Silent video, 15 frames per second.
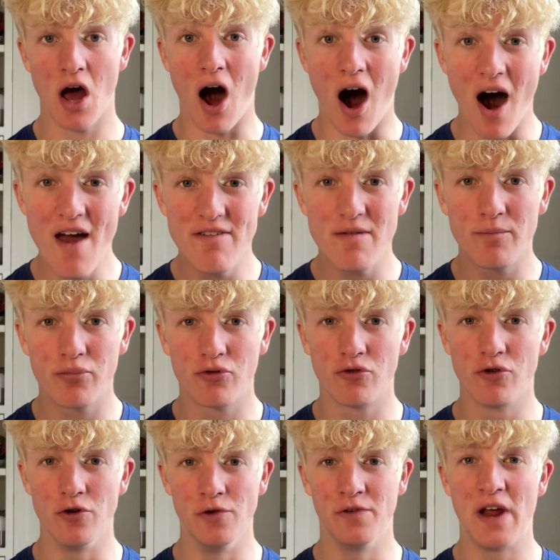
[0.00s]
I've
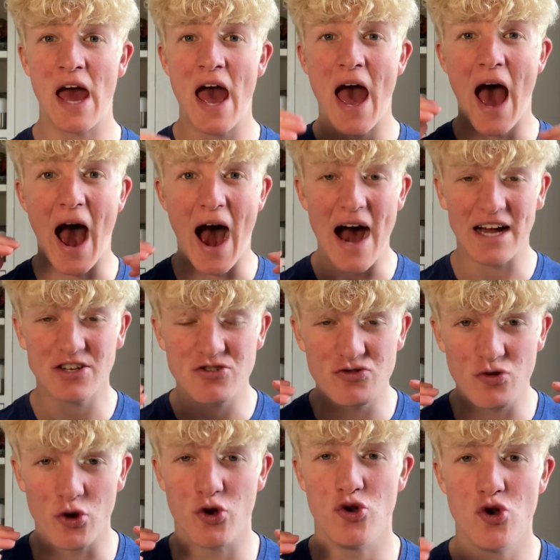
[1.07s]
improved
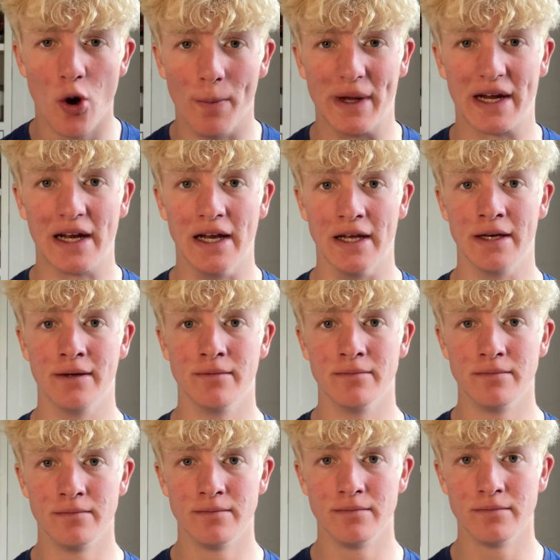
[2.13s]
astronomically,
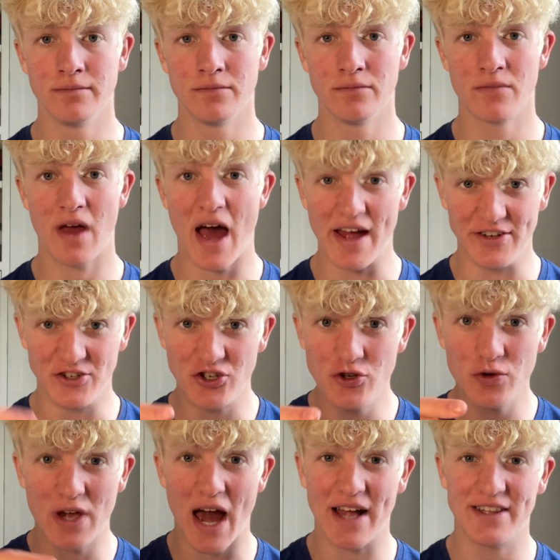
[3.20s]
and you
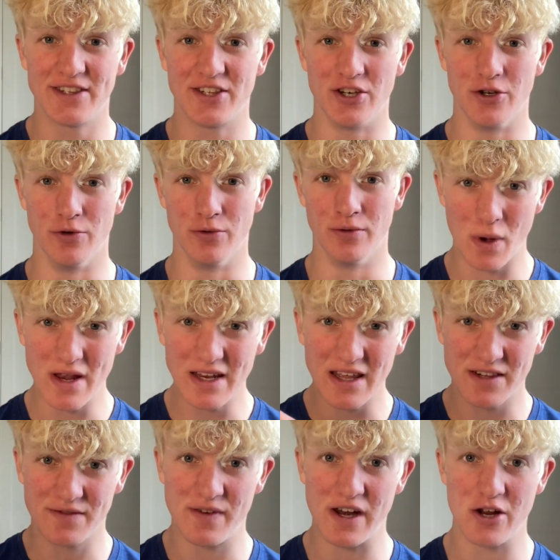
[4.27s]
can too. In
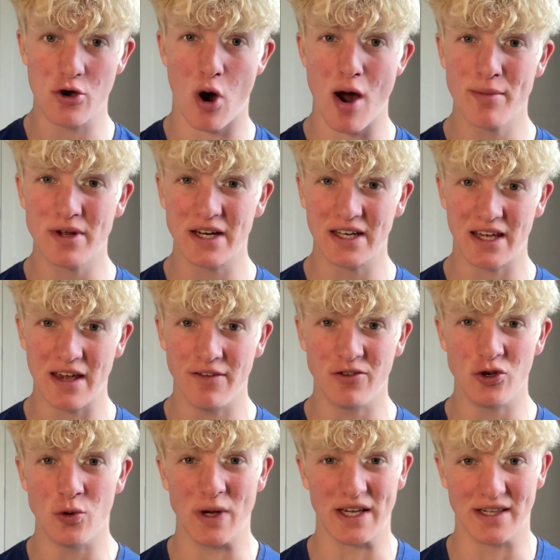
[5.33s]
this video, I'm going to give
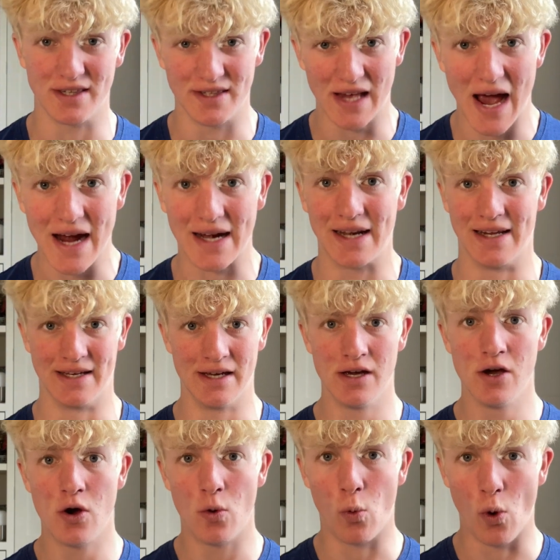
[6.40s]
you exactly
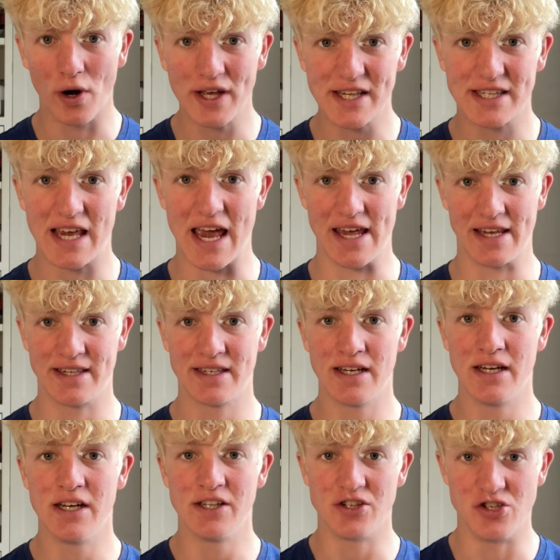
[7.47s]
what it takes
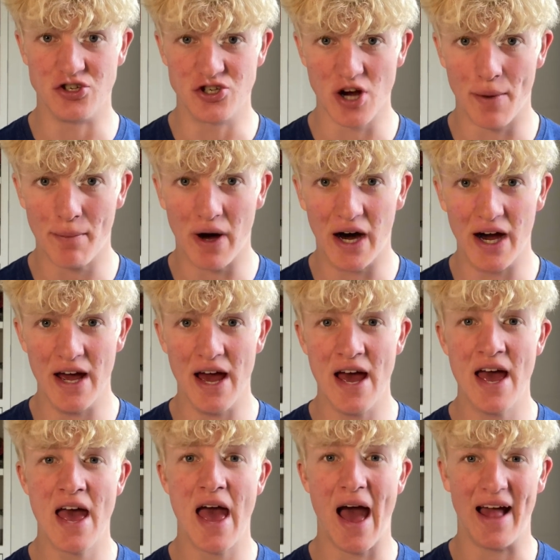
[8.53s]
to jump higher
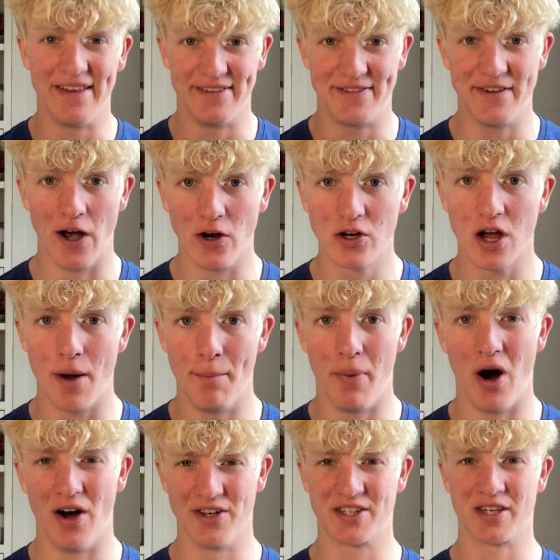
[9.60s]
and dunk a
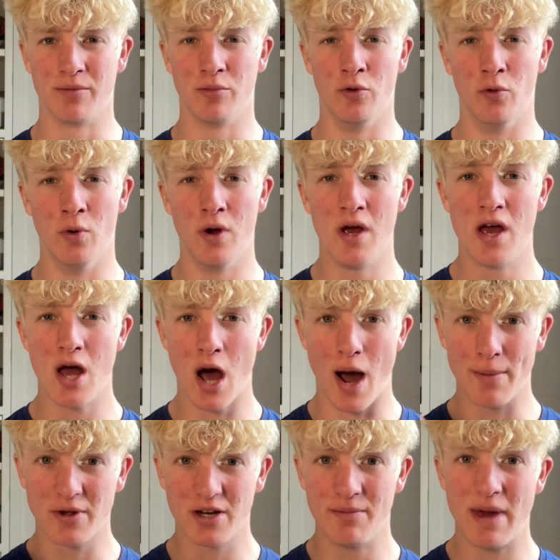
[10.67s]
basketball. I'm
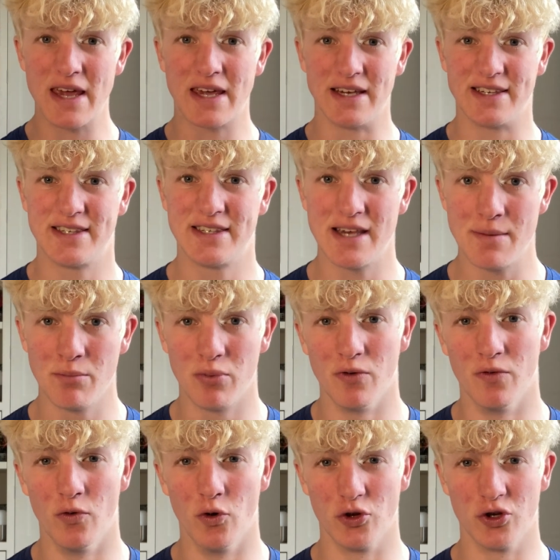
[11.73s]
going to make it simple
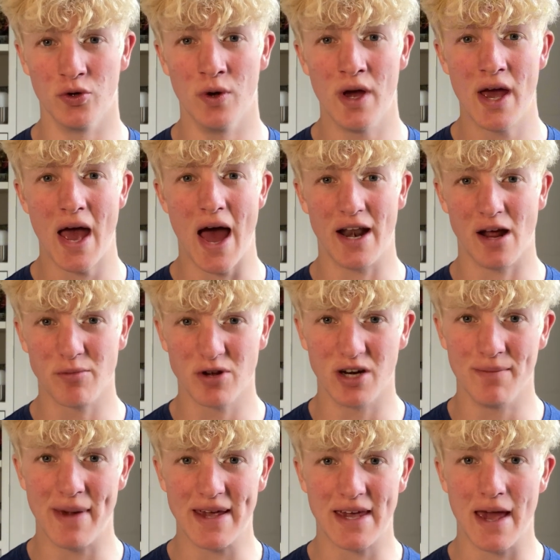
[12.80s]
for you, and I'm going to
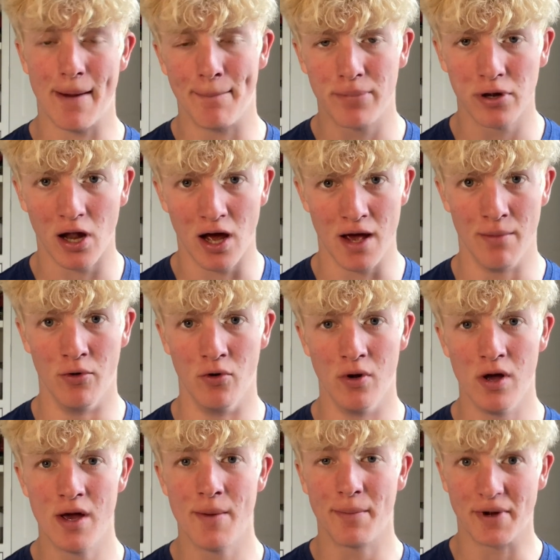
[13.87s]
make it applicable,
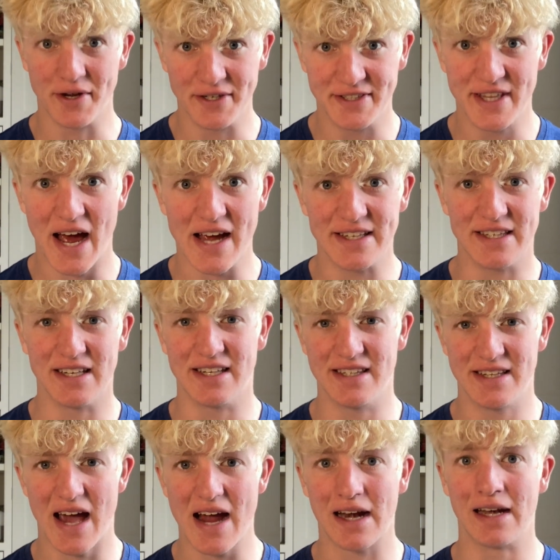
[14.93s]
because that is
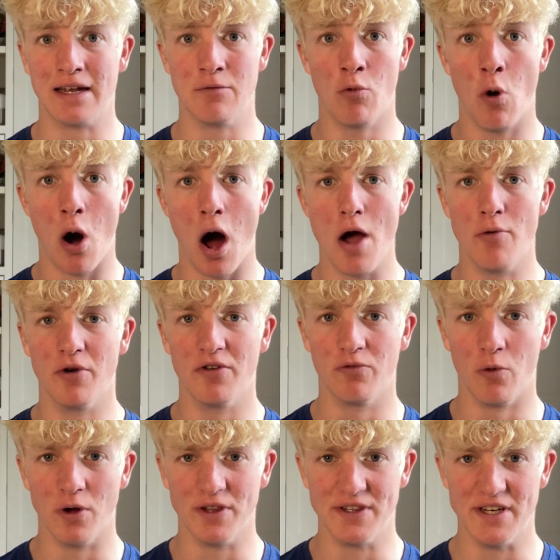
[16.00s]
exactly what I would have
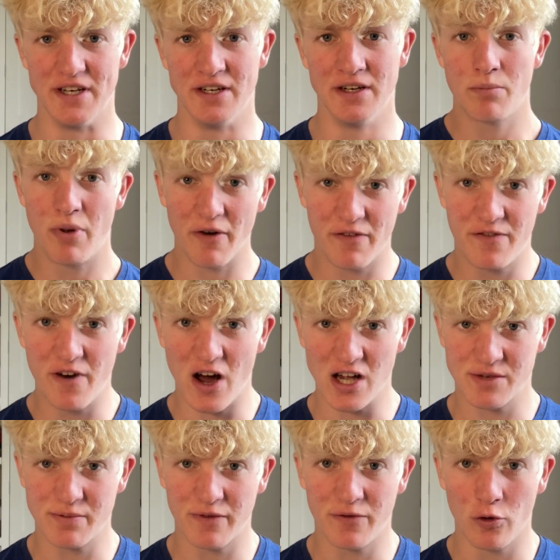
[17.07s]
wanted. But
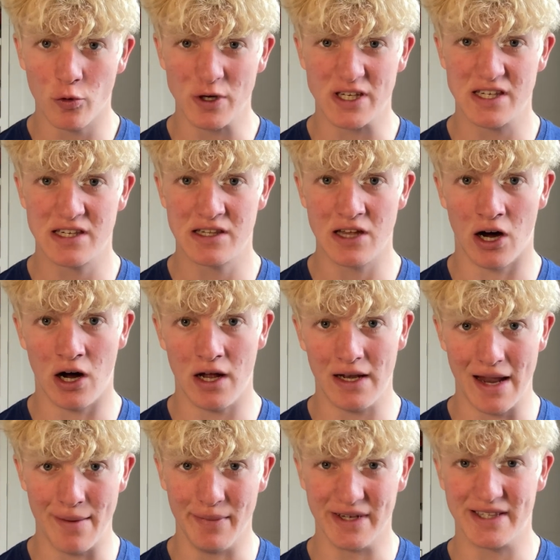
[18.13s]
first, before we start,
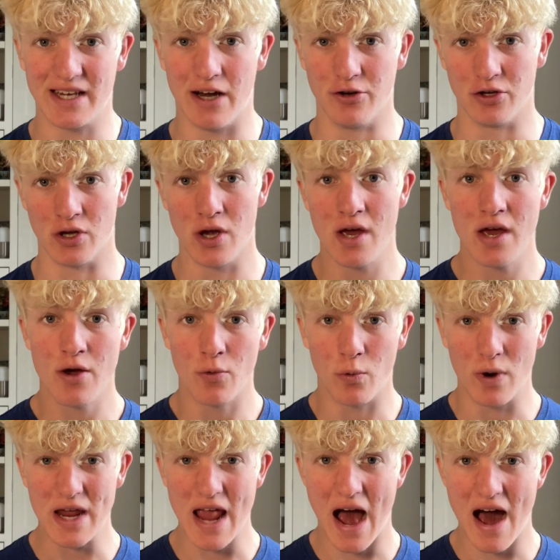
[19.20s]
let me tell you,
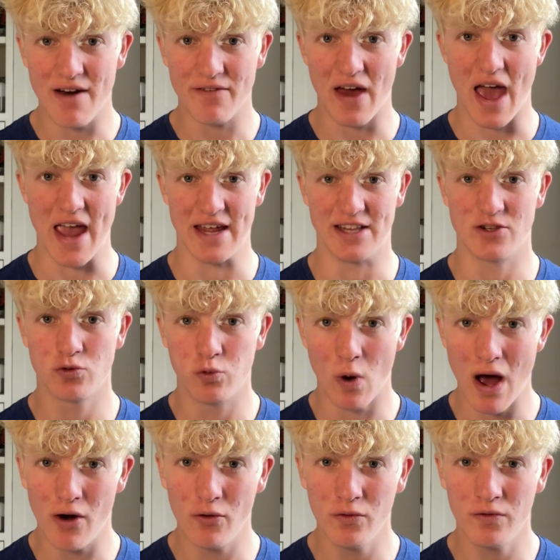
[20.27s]
we have a
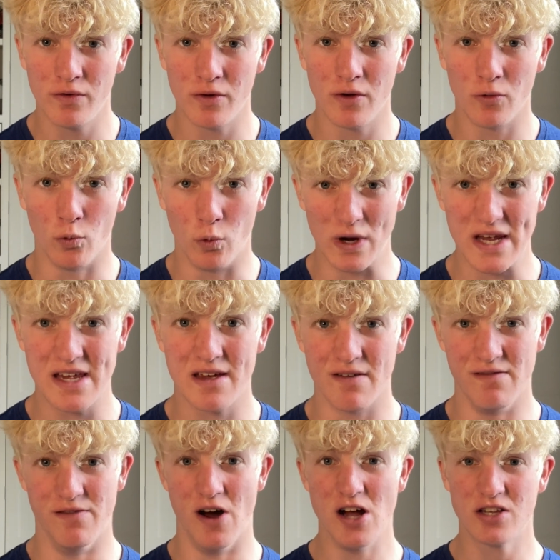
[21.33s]
12-week
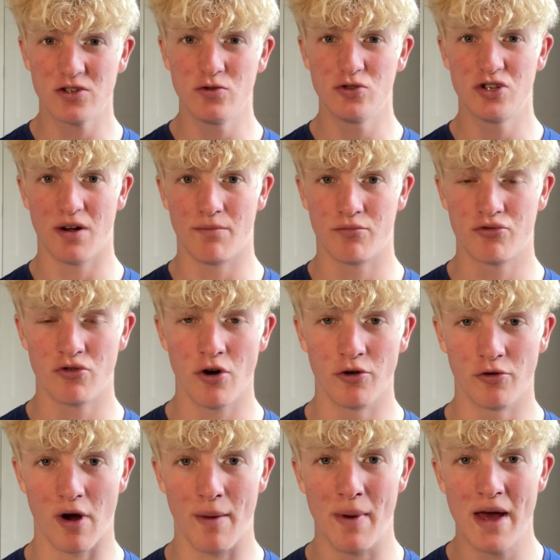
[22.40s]
vertical jump
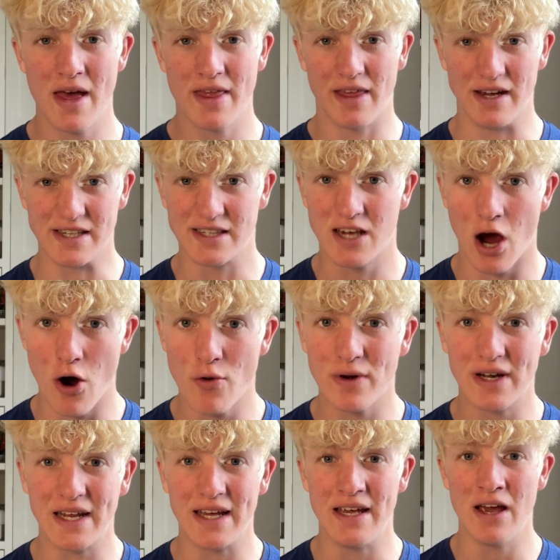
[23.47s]
program that is
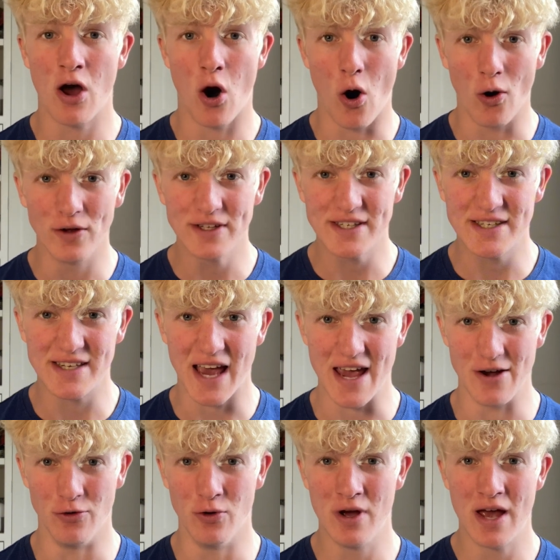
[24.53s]
currently on
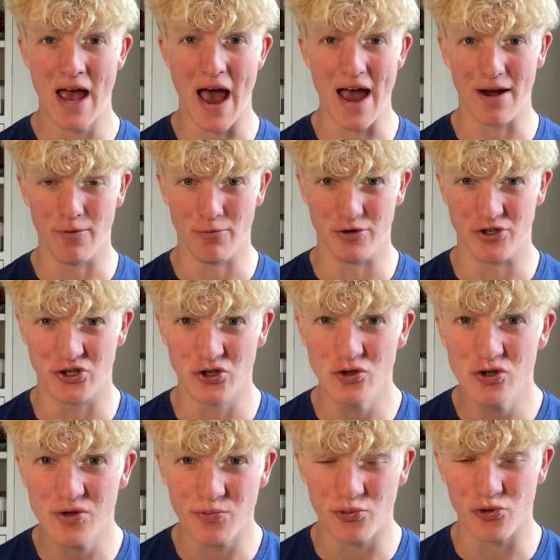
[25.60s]
sale at a
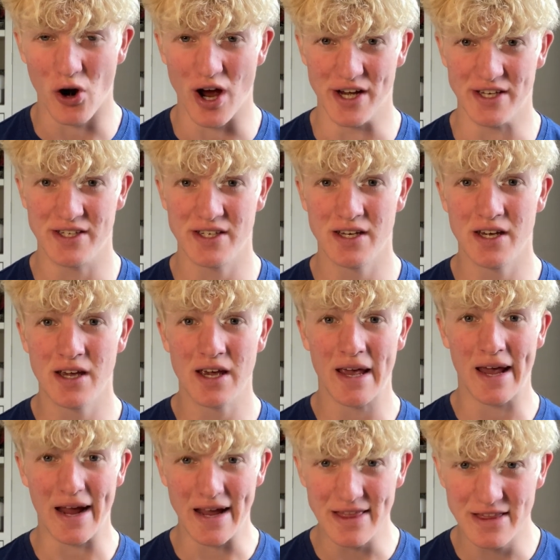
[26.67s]
reduced price
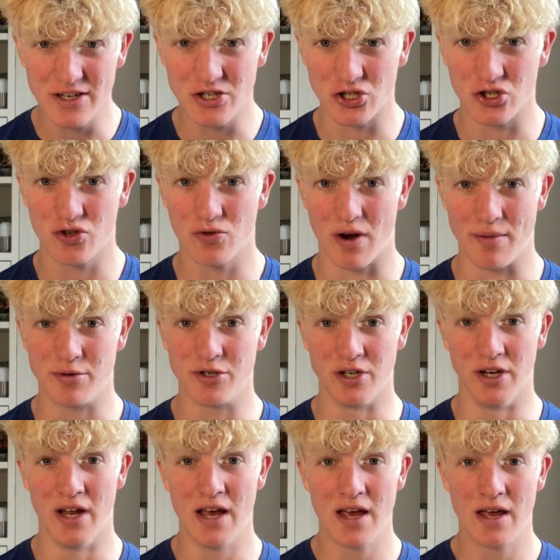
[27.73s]
in the
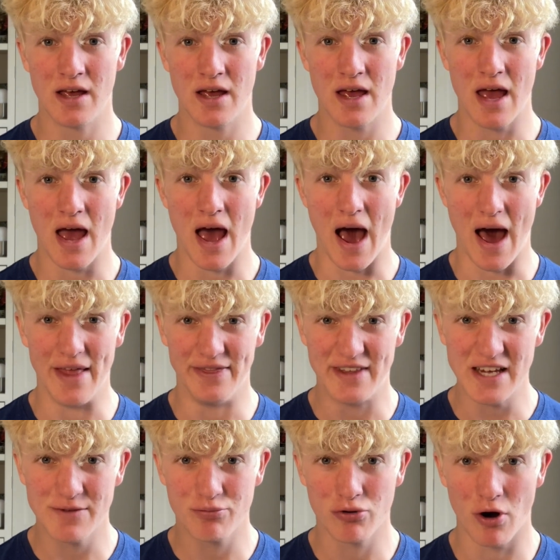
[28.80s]
description, and
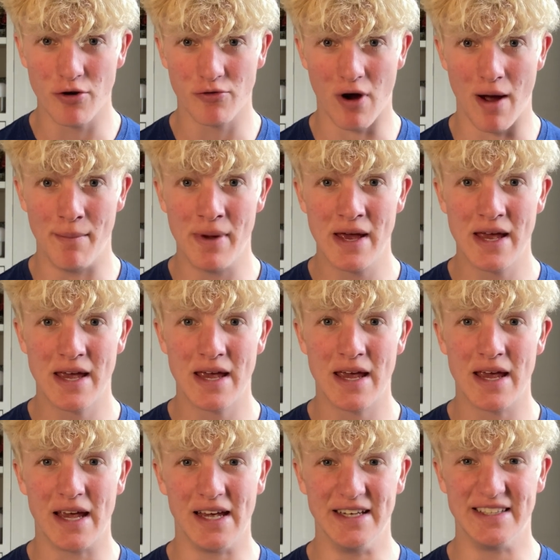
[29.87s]
this program
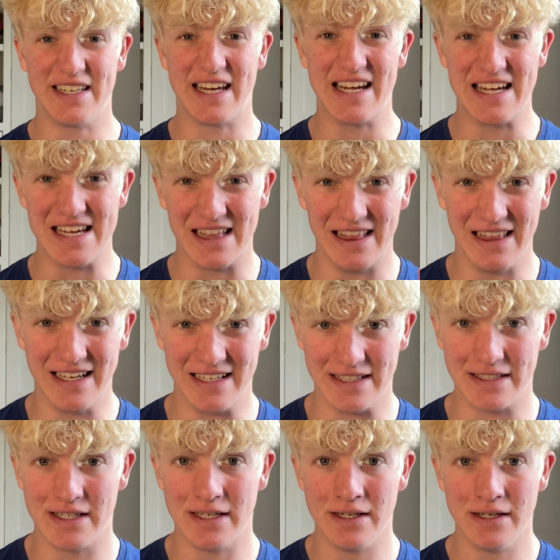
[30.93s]
is elite.